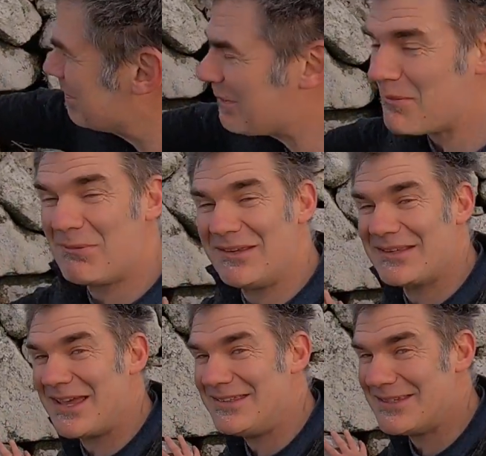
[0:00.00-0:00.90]
probably
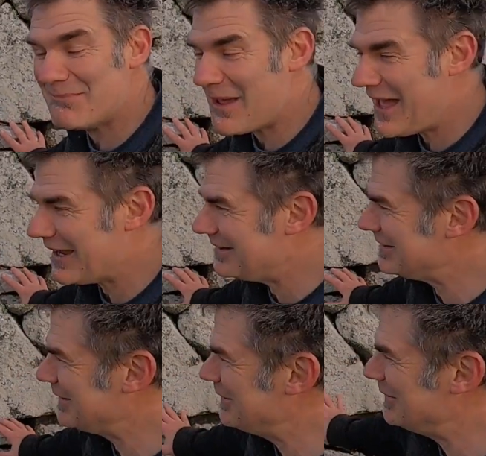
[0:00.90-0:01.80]
dating back
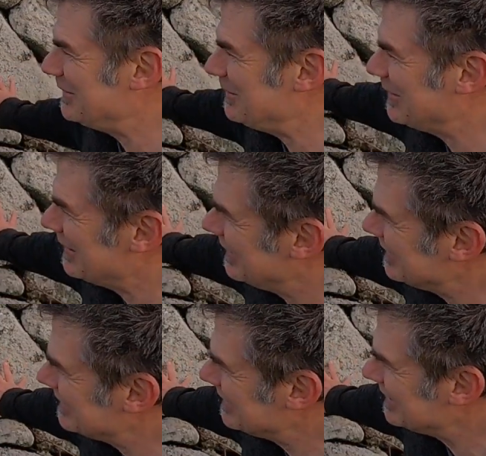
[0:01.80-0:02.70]
to
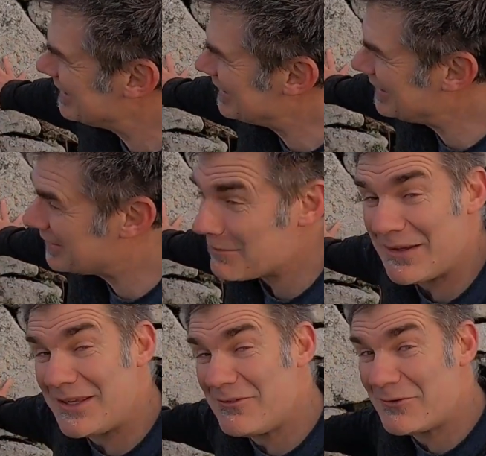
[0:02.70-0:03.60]
the
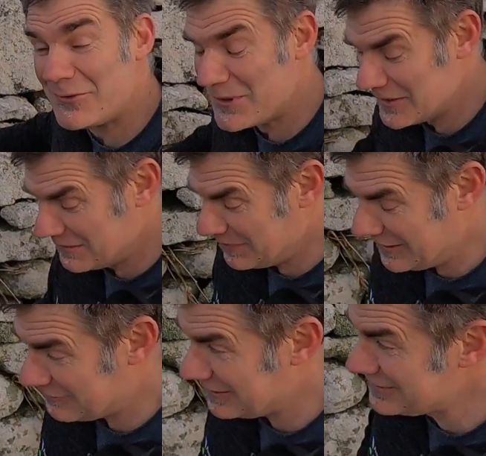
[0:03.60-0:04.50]
medieval
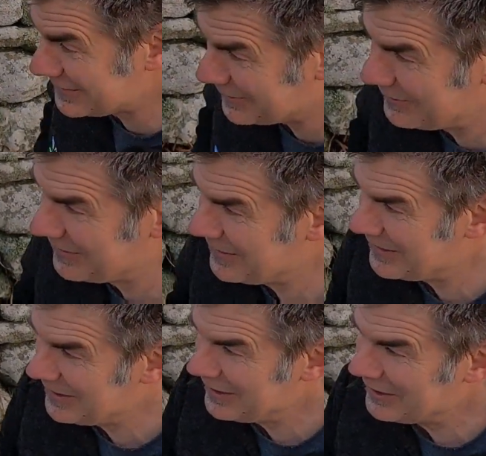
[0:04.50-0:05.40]
period, so
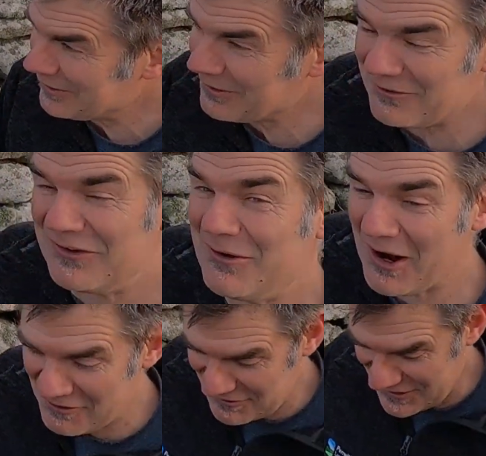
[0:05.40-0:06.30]
quite a few
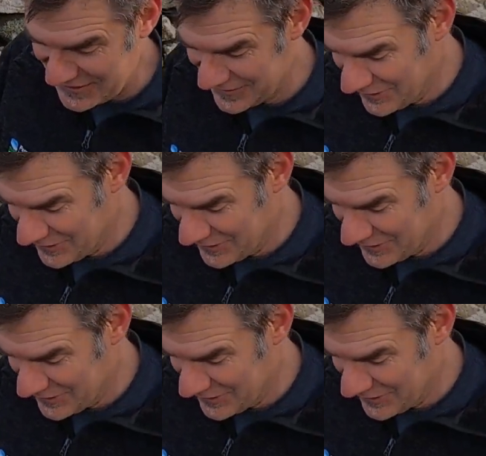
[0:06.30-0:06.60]
hundred years